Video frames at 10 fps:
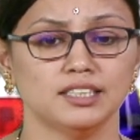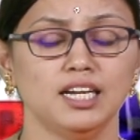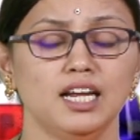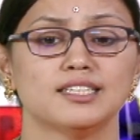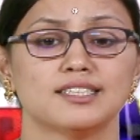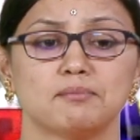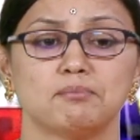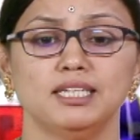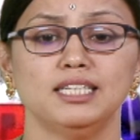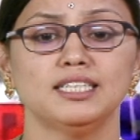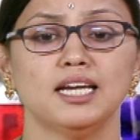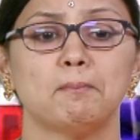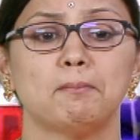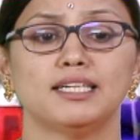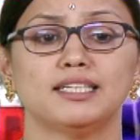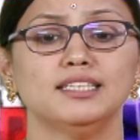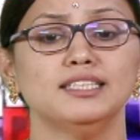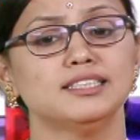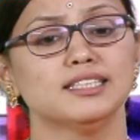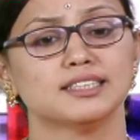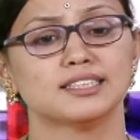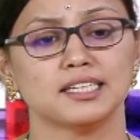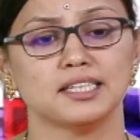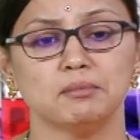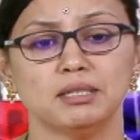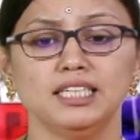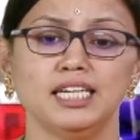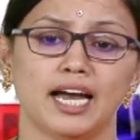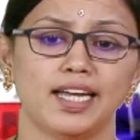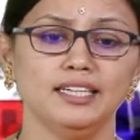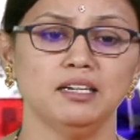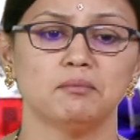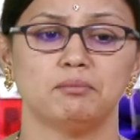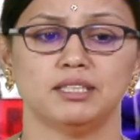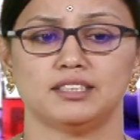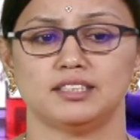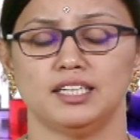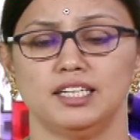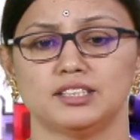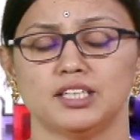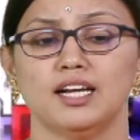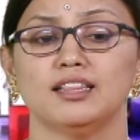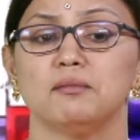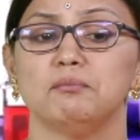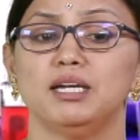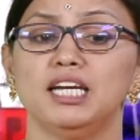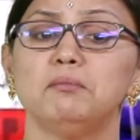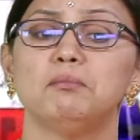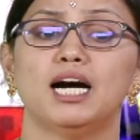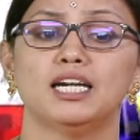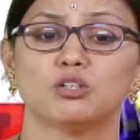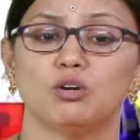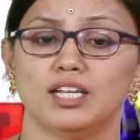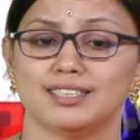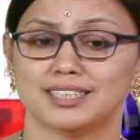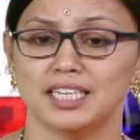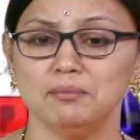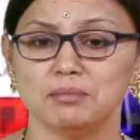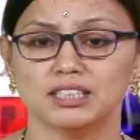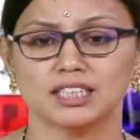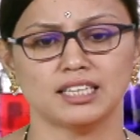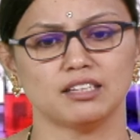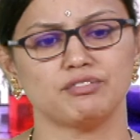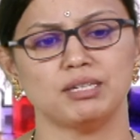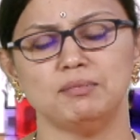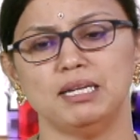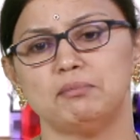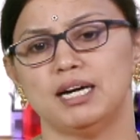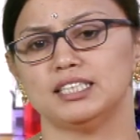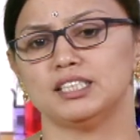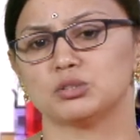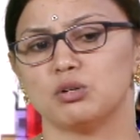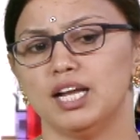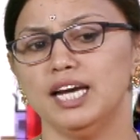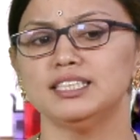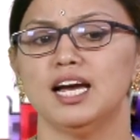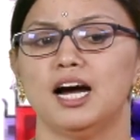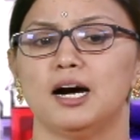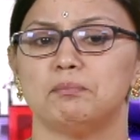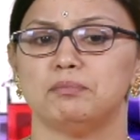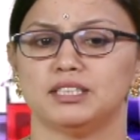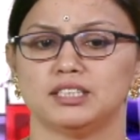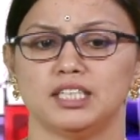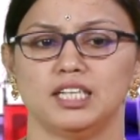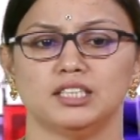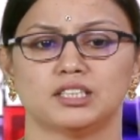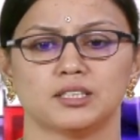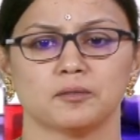Sepals, petals, stamen and pistils. The male part called as stamens and the female part is called as pistils.